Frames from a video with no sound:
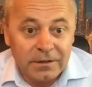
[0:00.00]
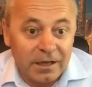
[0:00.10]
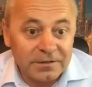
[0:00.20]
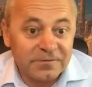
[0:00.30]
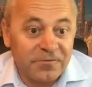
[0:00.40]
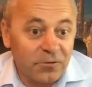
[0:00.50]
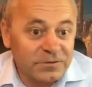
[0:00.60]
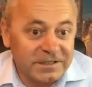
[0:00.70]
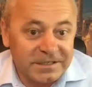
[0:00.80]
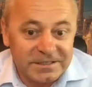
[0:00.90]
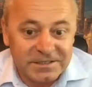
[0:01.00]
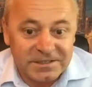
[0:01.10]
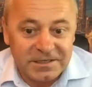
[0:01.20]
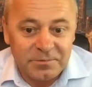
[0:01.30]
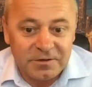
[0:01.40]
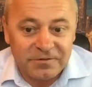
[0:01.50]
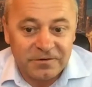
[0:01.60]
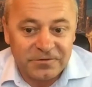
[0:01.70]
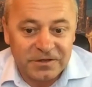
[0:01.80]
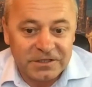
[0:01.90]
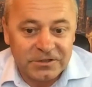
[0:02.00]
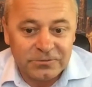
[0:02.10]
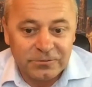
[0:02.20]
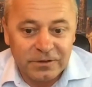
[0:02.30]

other folks in his team, feel free to